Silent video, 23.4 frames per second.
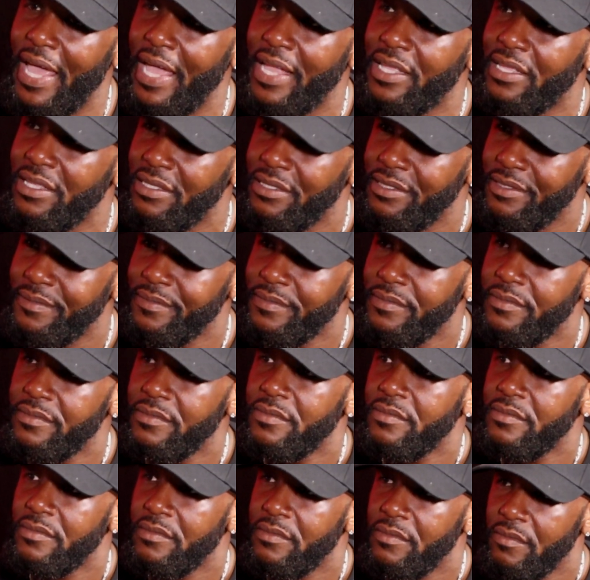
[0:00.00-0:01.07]
I'm over here the
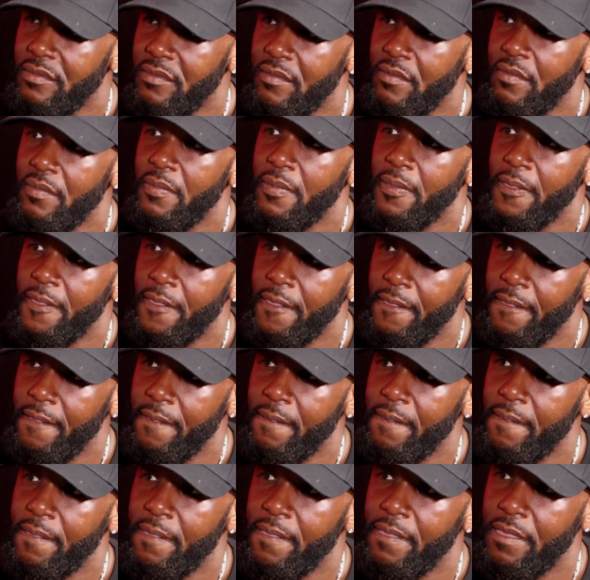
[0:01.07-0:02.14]
whole time like,
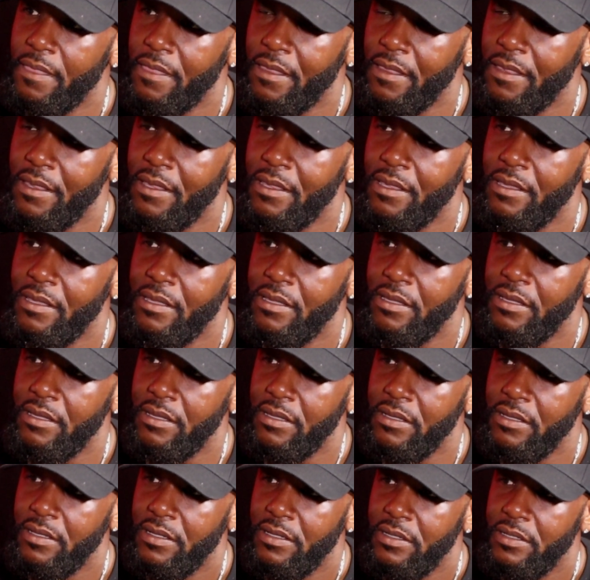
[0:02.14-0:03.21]
how is
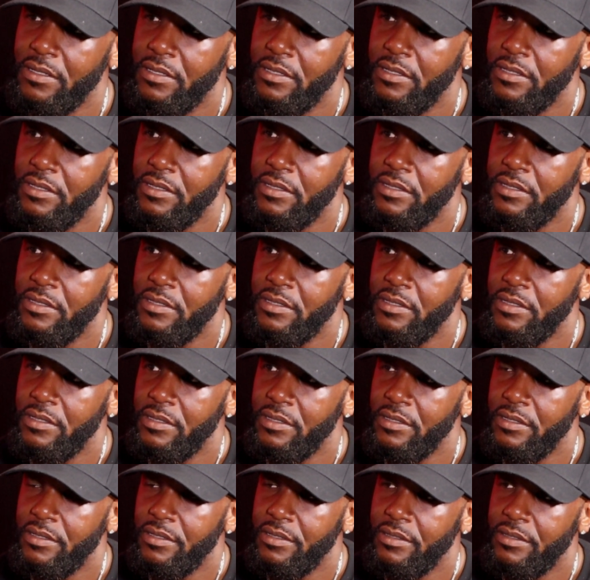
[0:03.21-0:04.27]
this one man
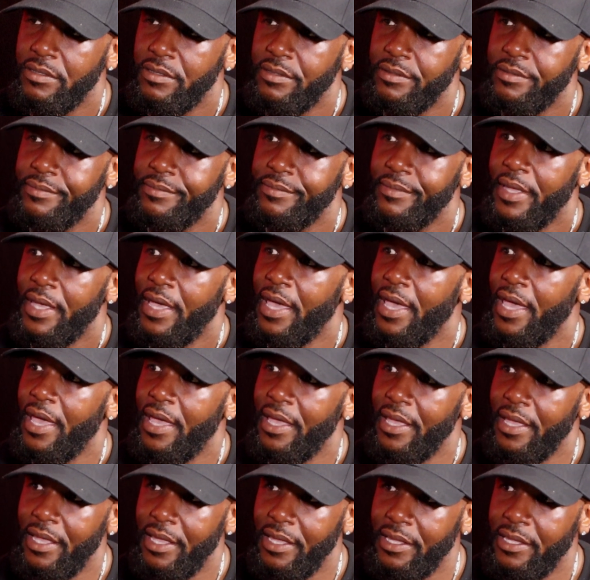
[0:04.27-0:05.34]
able to do so
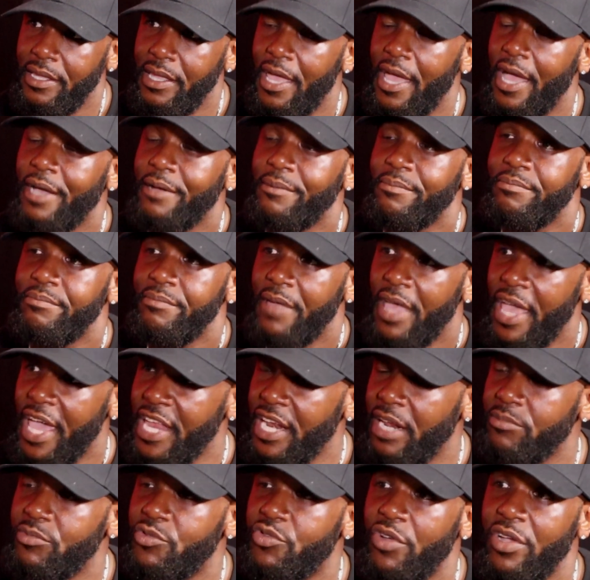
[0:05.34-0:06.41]
much? But
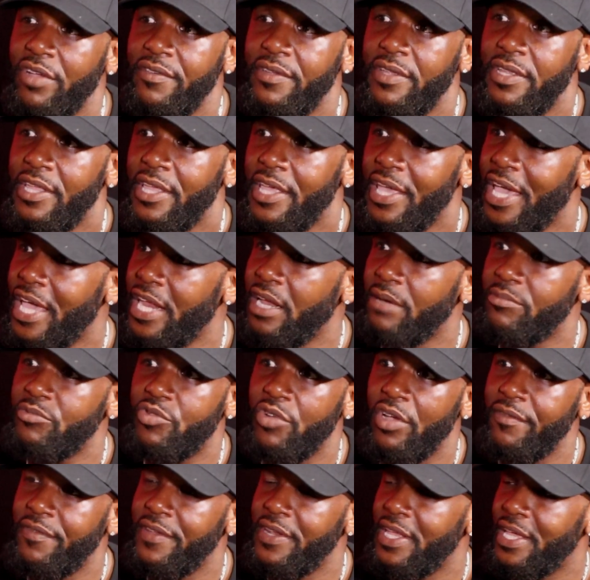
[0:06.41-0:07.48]
you got the backing of
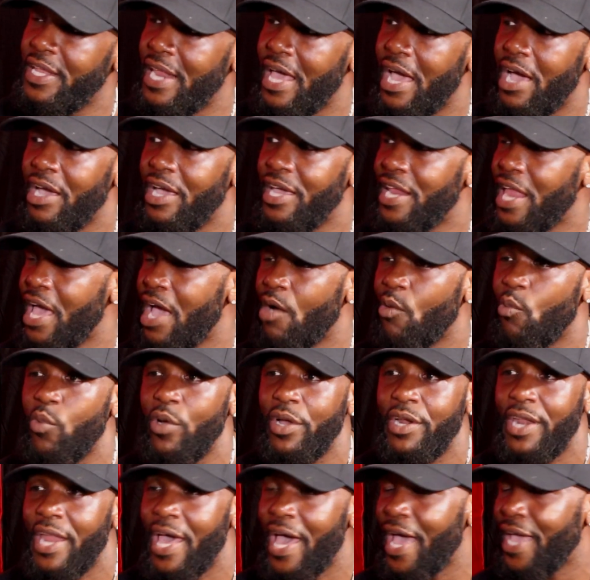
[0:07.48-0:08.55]
God. And I'm driven, and I
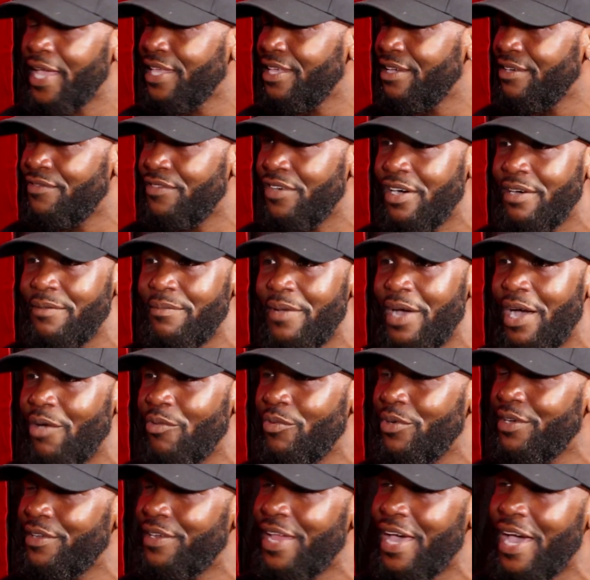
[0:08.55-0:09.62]
will not give up.
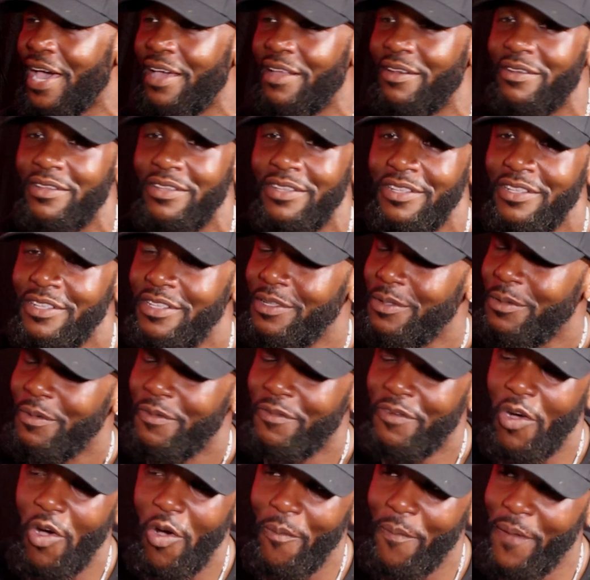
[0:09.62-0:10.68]
I will not
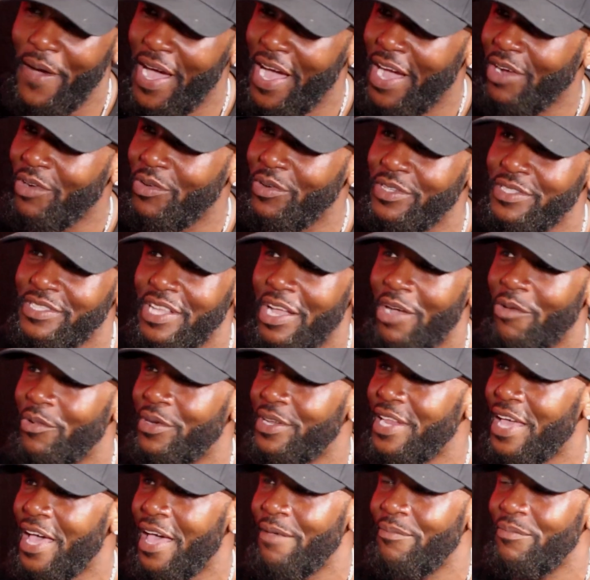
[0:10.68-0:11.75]
fall backwards.
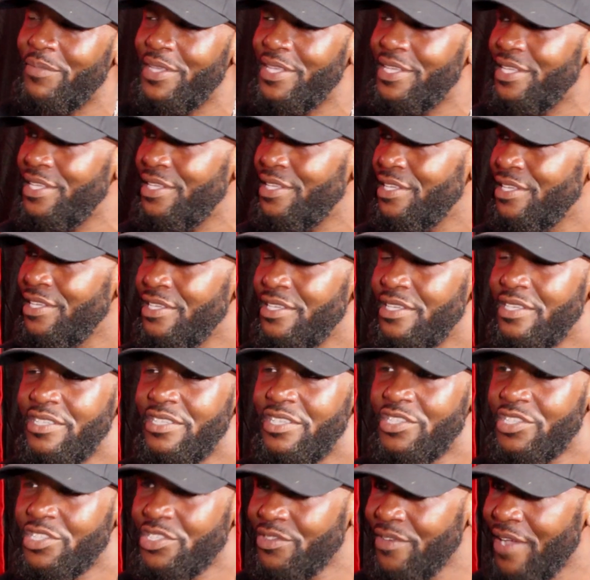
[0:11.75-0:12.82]
I will not be
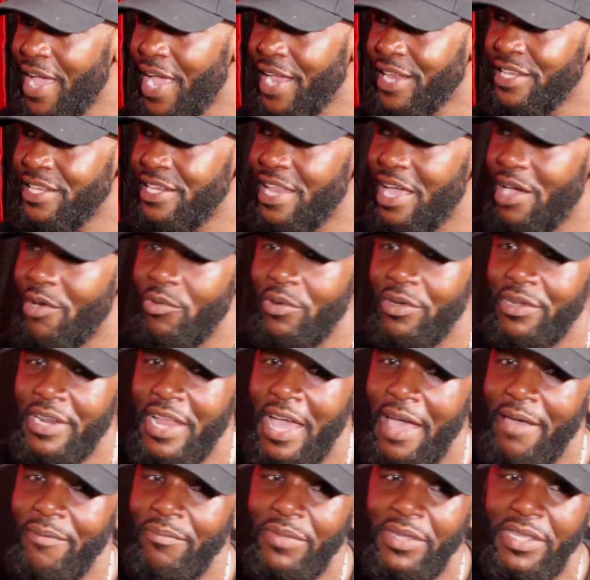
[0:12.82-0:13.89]
distracted. I
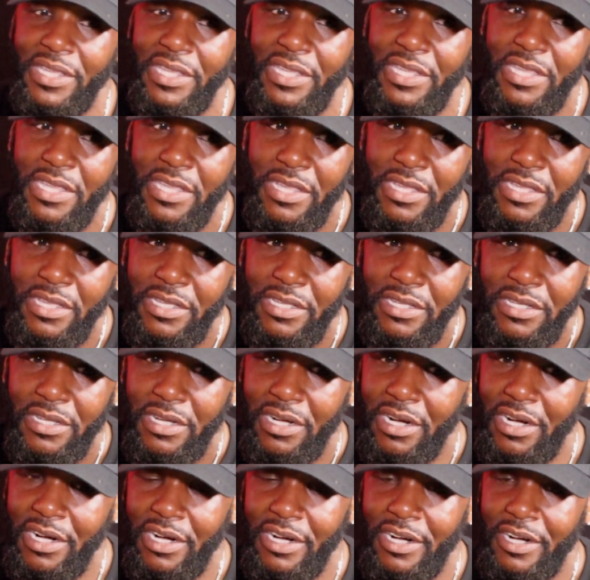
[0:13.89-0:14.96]
will not be
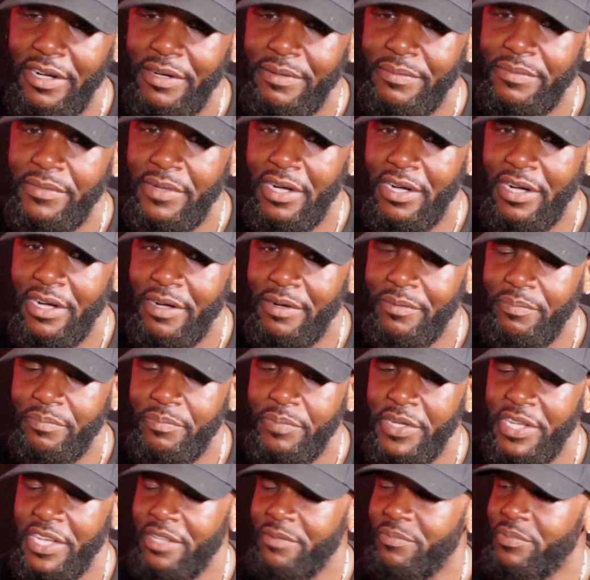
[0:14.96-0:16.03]

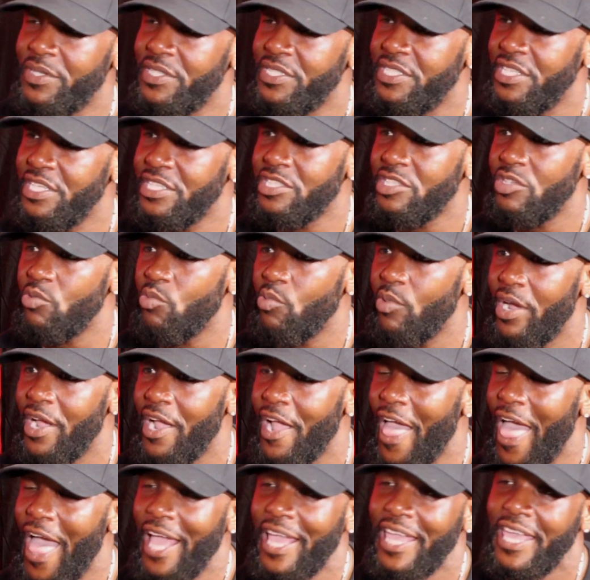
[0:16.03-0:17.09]
put in a
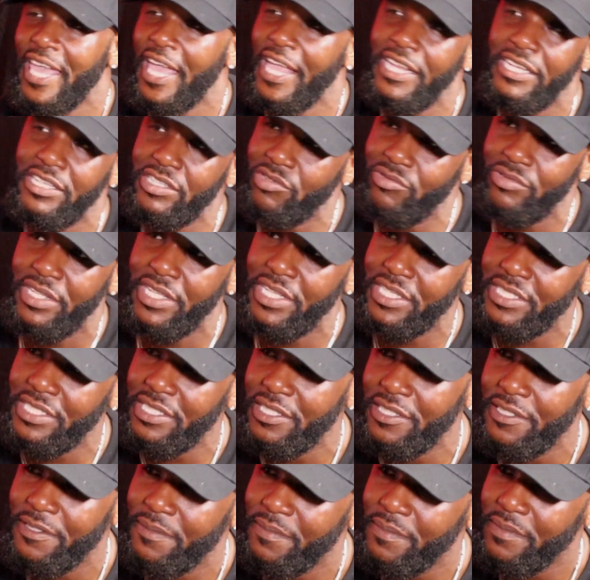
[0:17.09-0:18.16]
position where I can't do
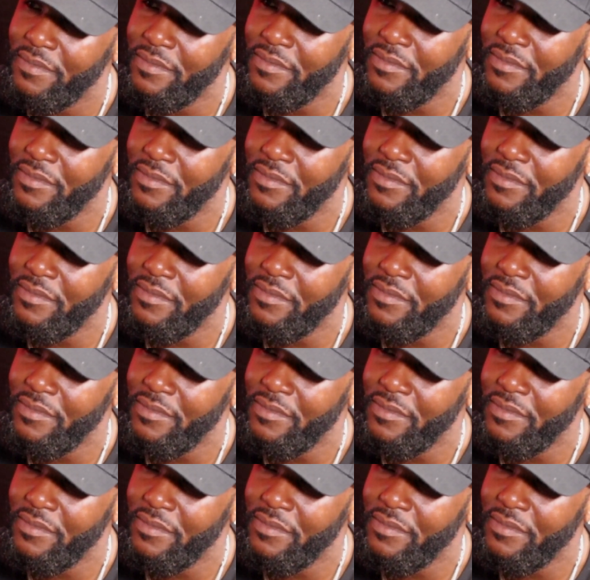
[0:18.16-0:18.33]
this.